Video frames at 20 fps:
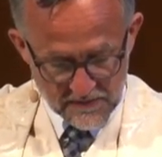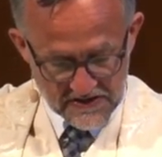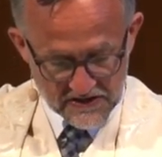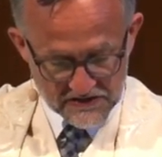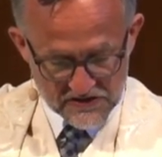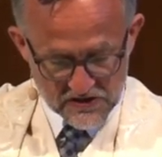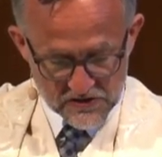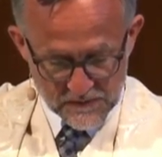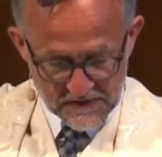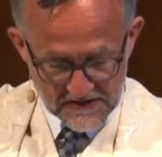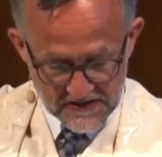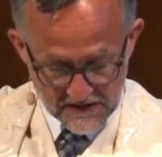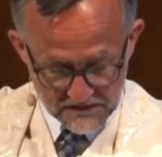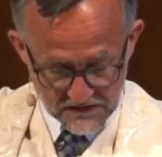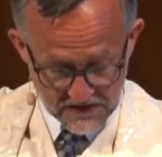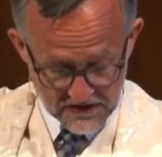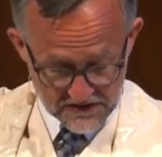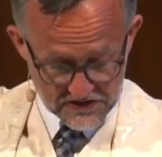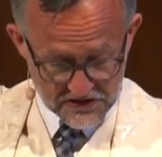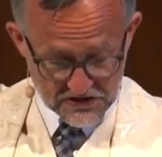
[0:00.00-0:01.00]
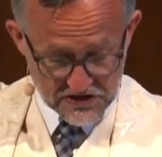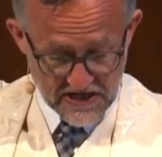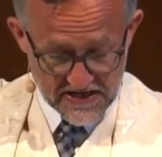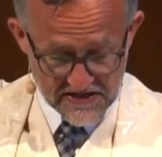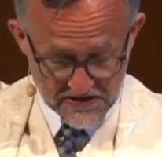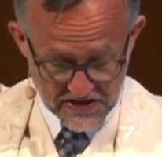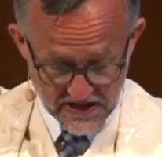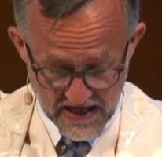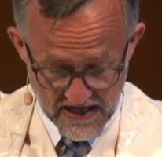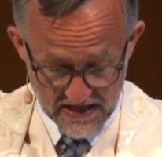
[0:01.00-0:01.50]
because it's been given to the
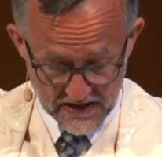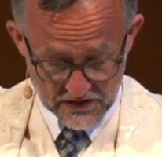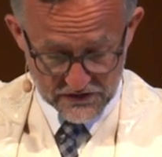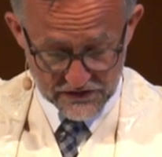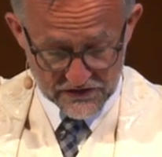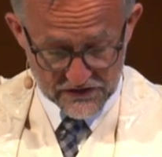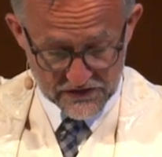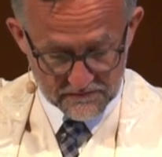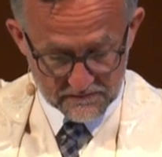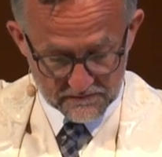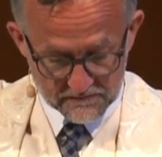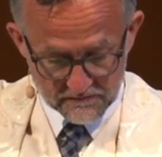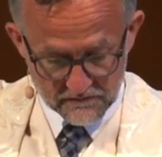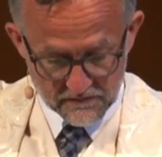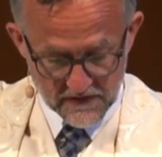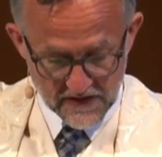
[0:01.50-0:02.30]
Gentiles,